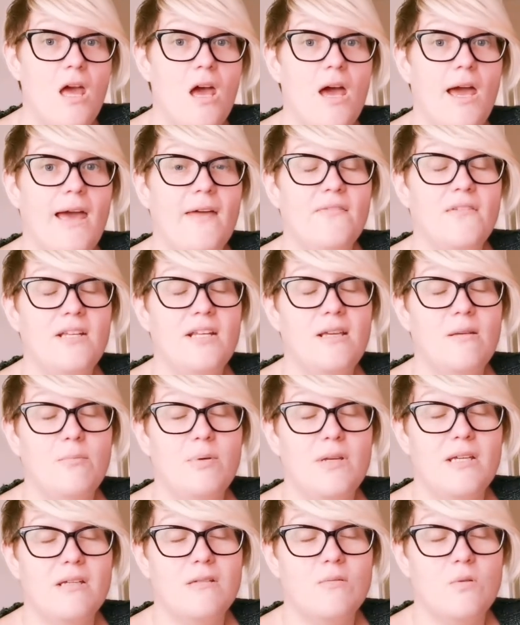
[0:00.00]
and the Knit
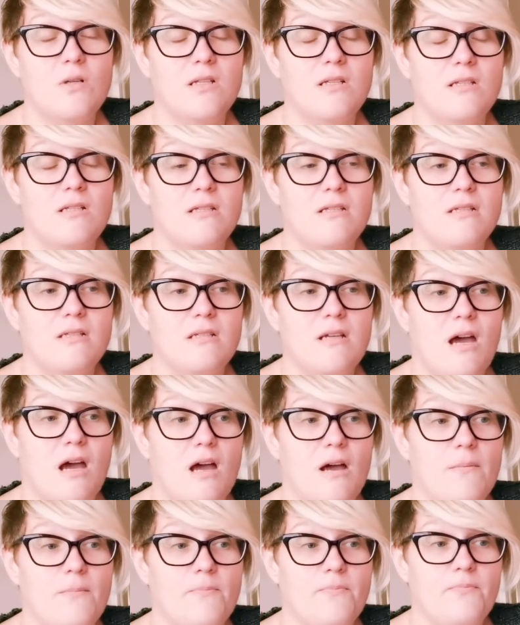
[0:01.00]
Picks ones
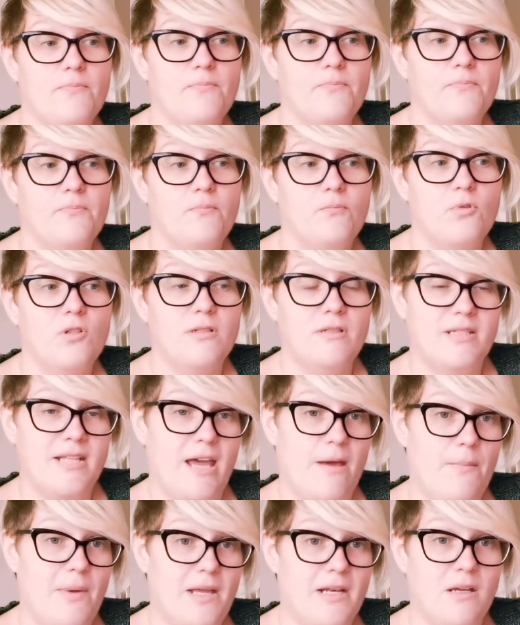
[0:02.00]
will
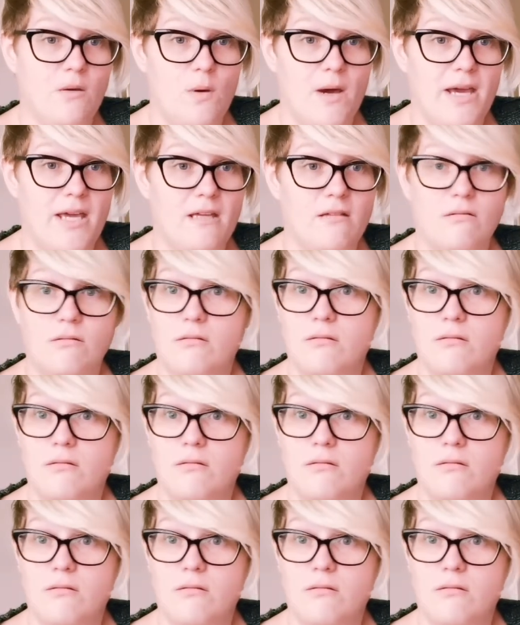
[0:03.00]
snap anyway,